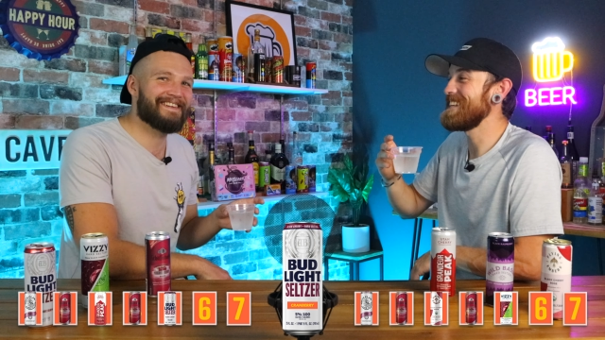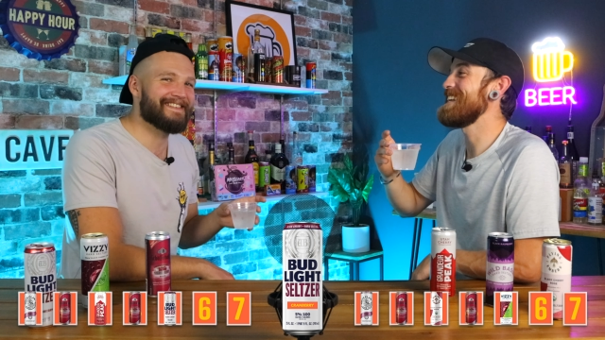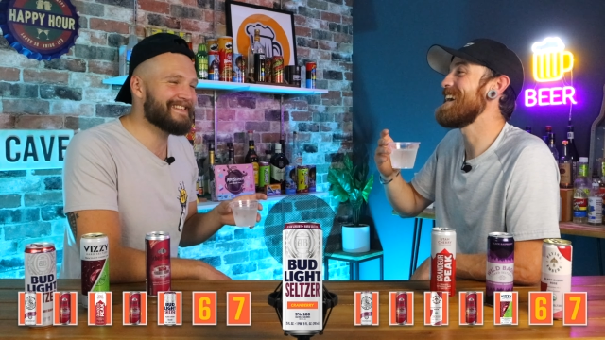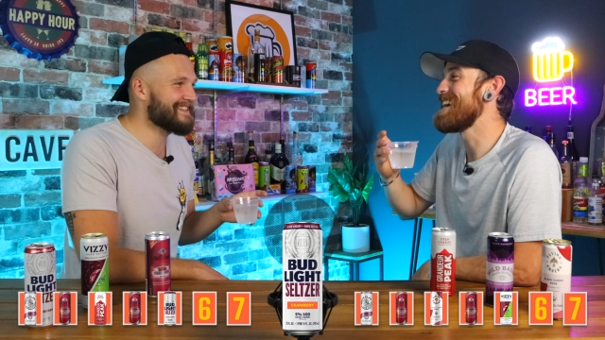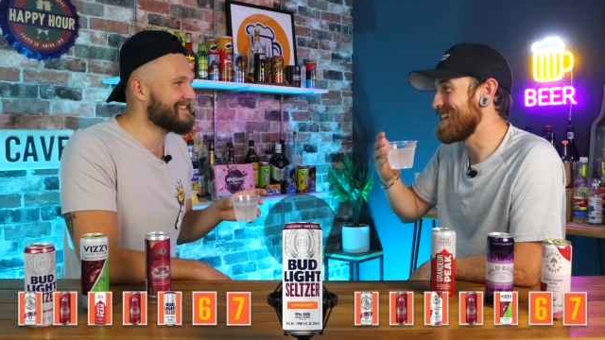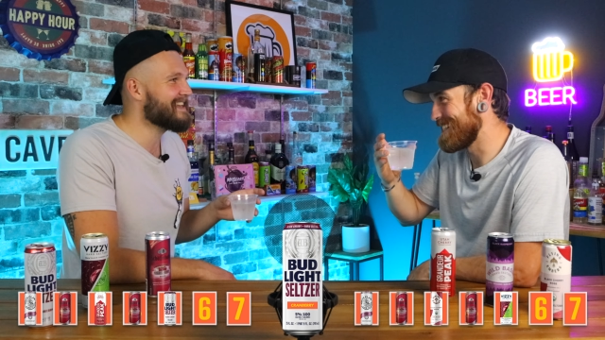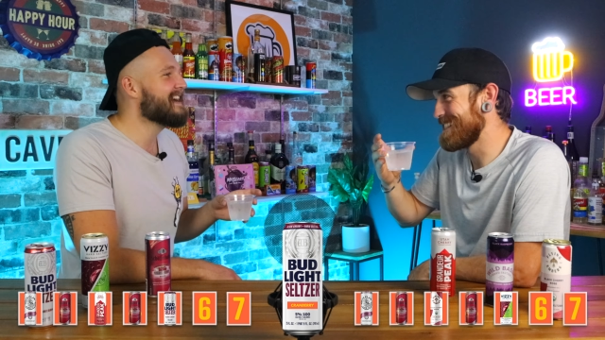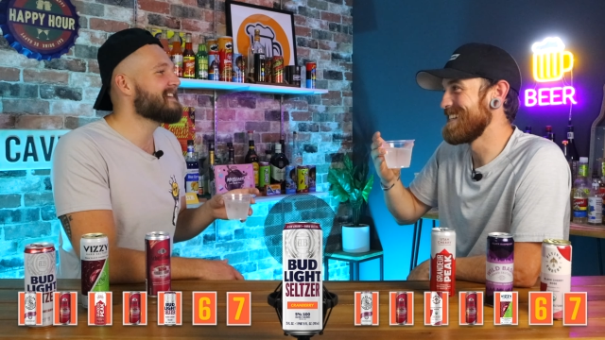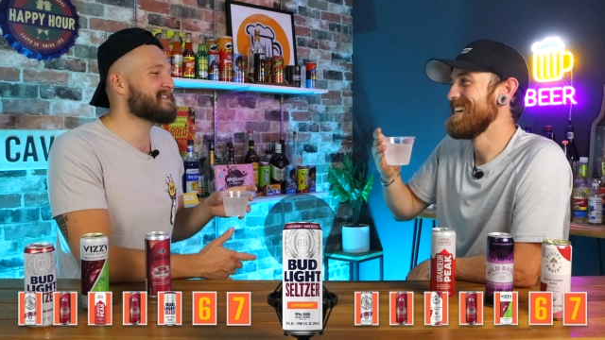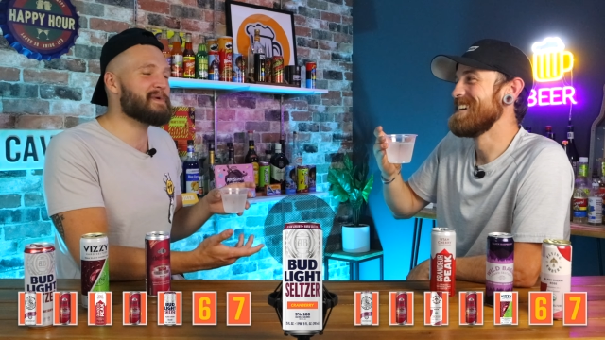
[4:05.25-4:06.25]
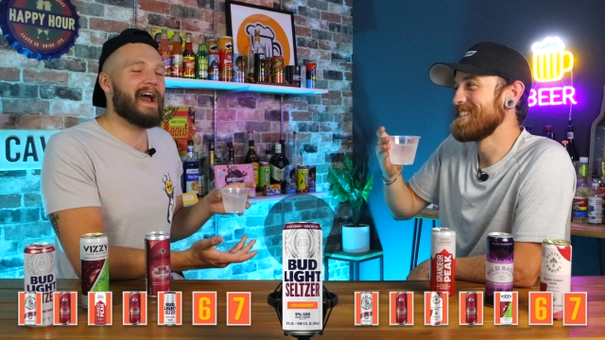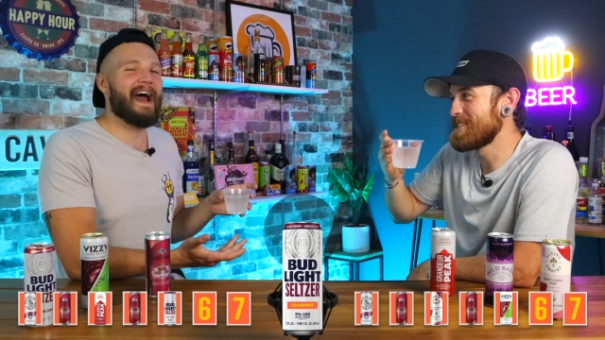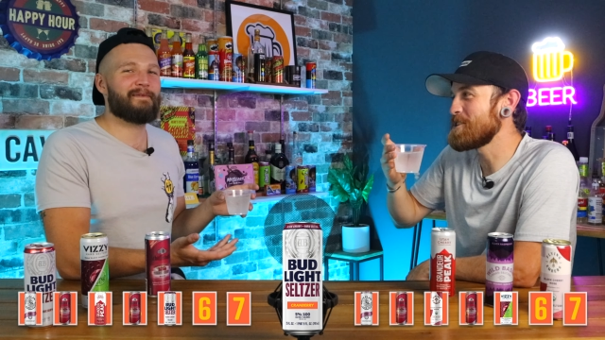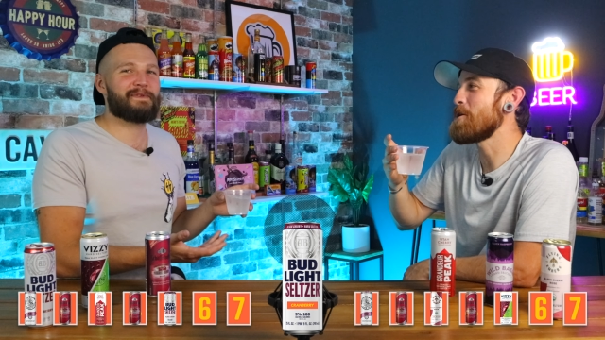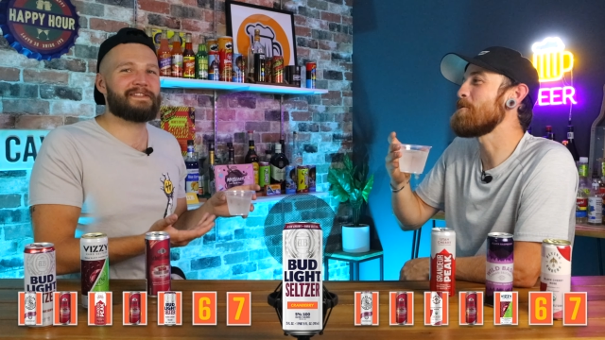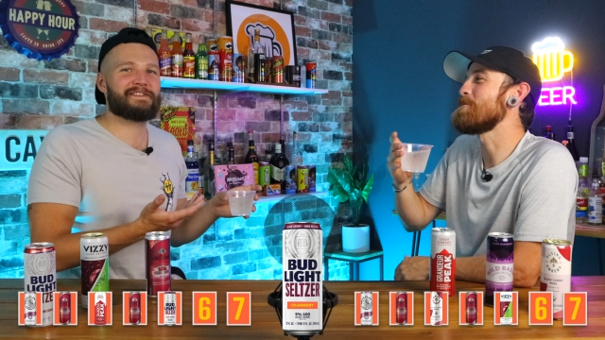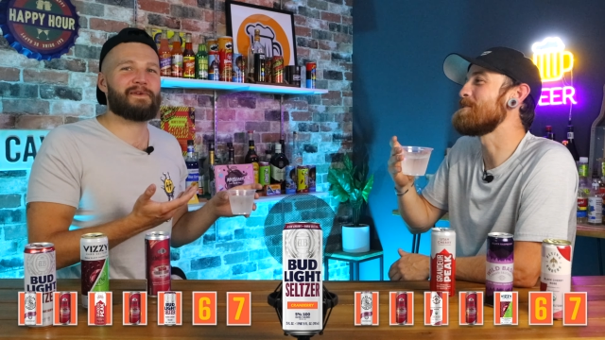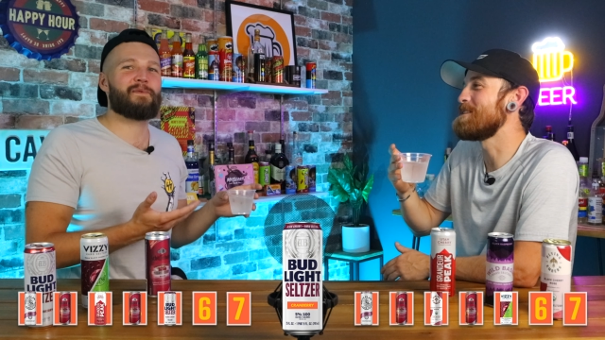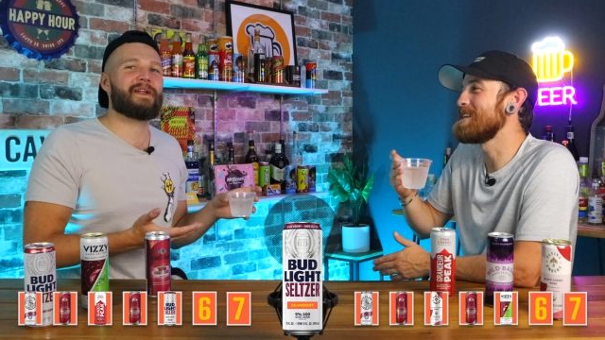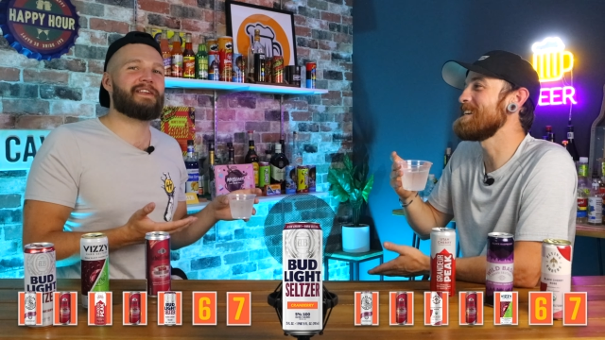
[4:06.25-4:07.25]
Speaker 1: You know this is what happens
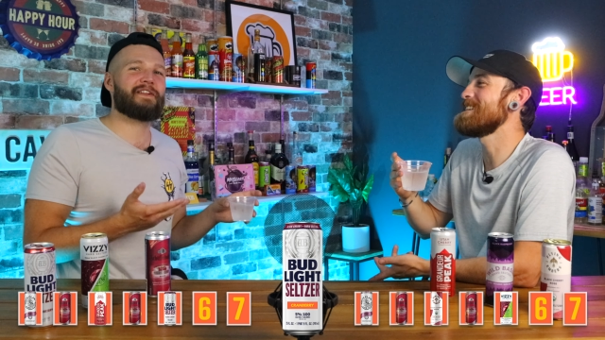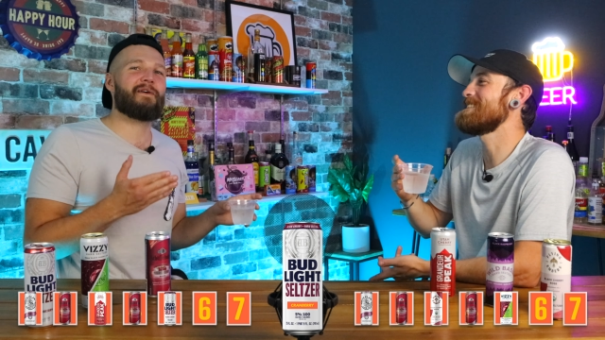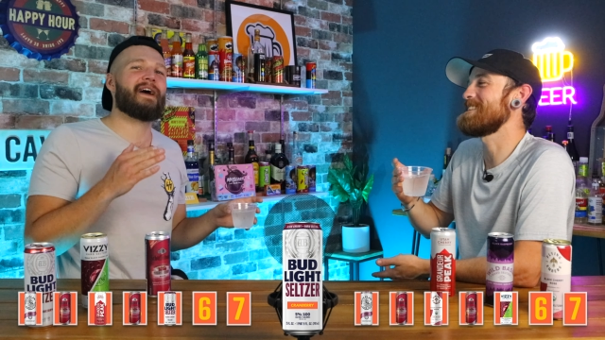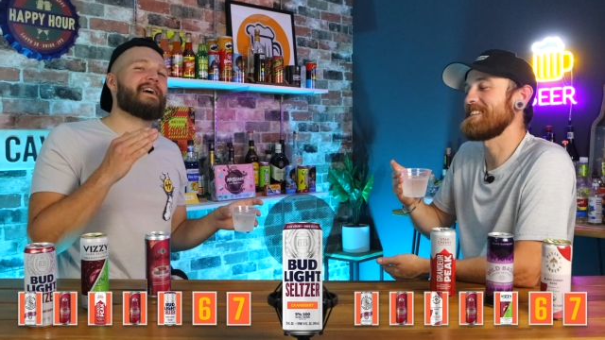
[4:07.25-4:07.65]
when you don't